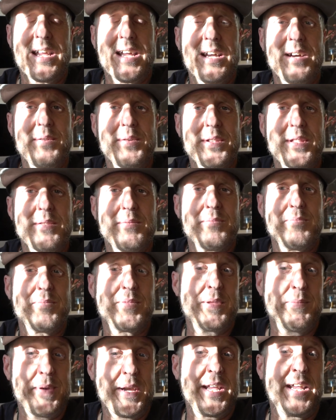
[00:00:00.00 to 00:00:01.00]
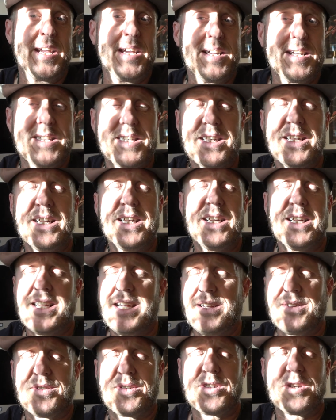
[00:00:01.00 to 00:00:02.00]
with the big kids.
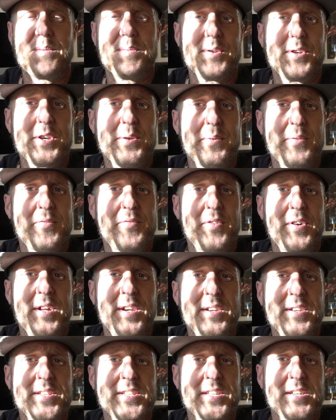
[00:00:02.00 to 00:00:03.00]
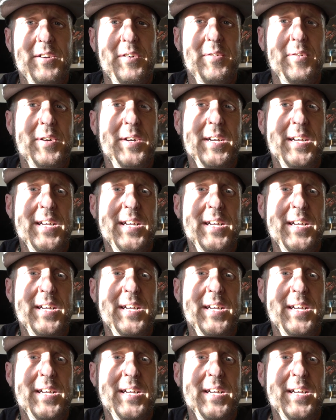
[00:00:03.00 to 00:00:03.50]
It was super-duper fun. So,